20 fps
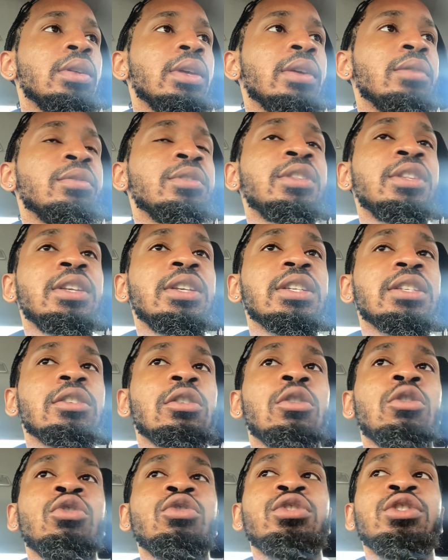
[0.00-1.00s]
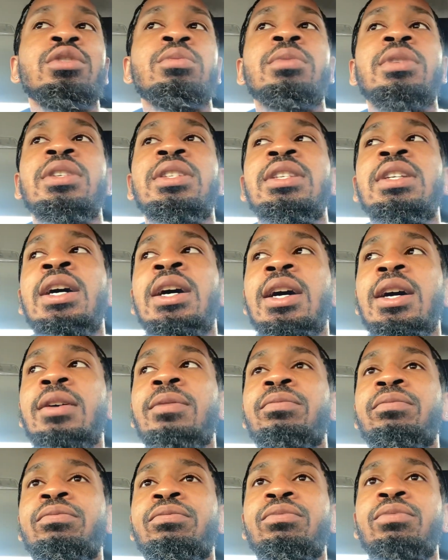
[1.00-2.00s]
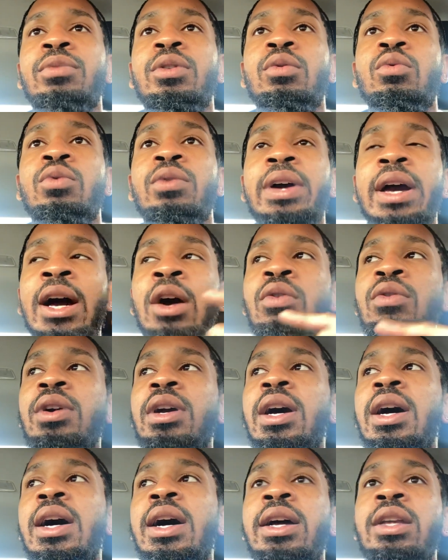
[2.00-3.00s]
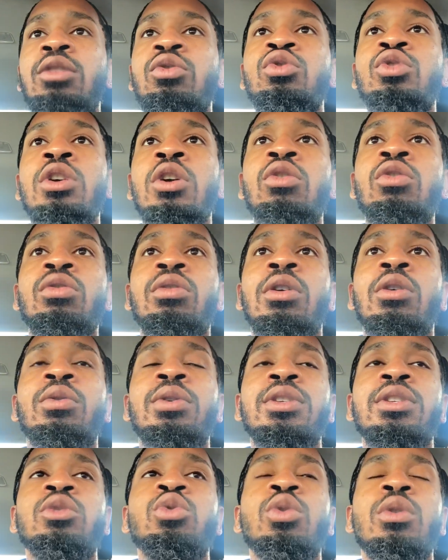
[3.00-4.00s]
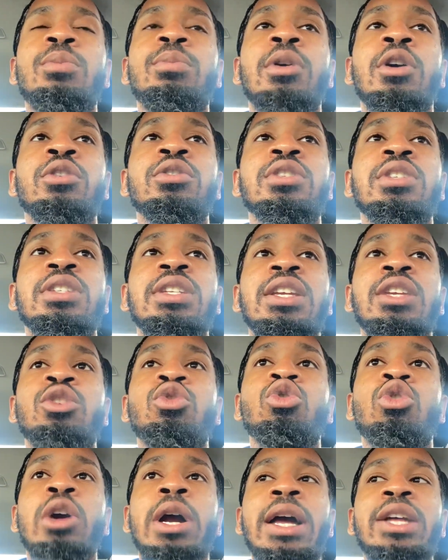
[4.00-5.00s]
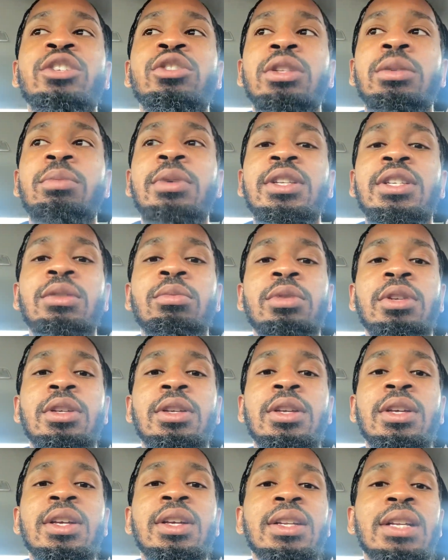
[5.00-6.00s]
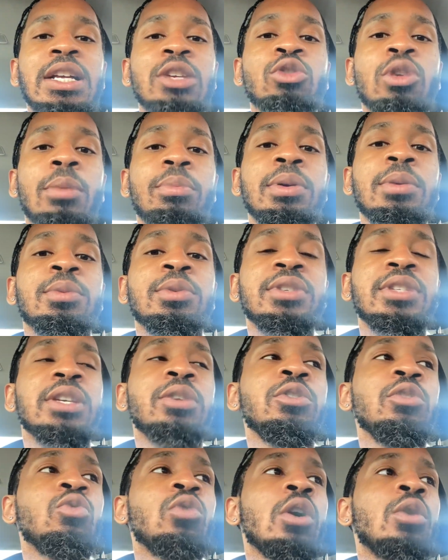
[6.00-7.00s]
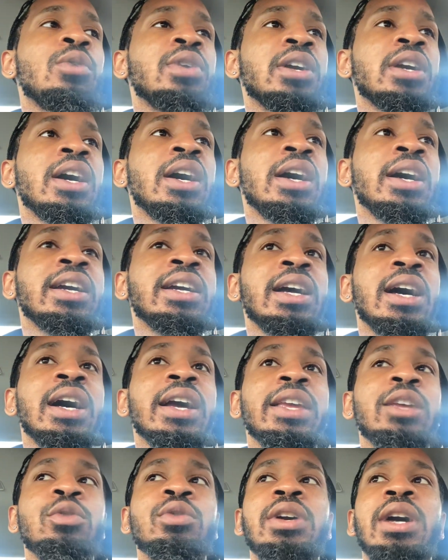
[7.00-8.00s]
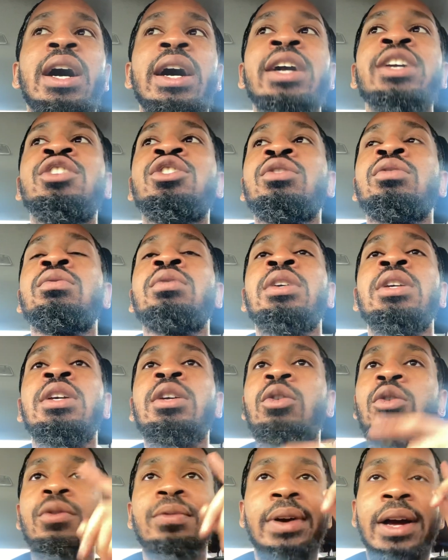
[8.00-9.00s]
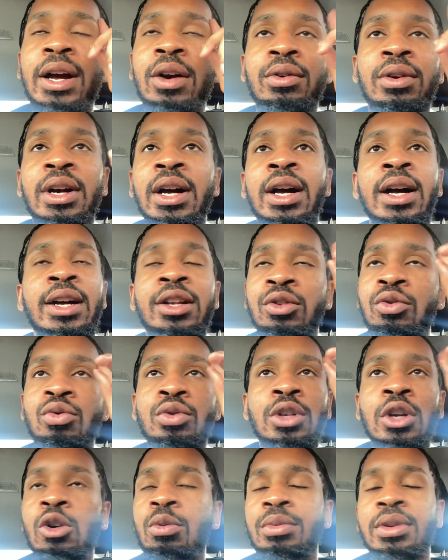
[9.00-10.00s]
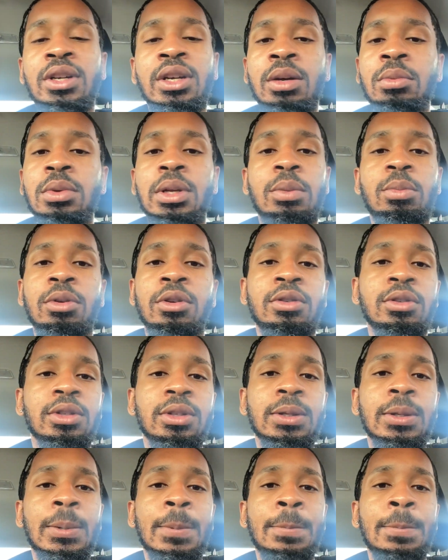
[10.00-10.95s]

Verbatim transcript: everything that's old, you must die. Without God, you don't grow into a person that you are actually meant to be. That's why people say when you walk with God, God He'll guide you. Without God, you don't become that person.